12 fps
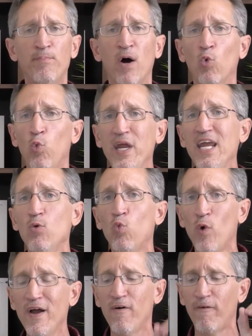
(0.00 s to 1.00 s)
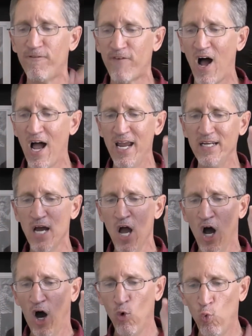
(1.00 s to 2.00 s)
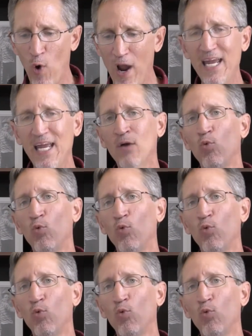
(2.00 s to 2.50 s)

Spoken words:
but we will find a way,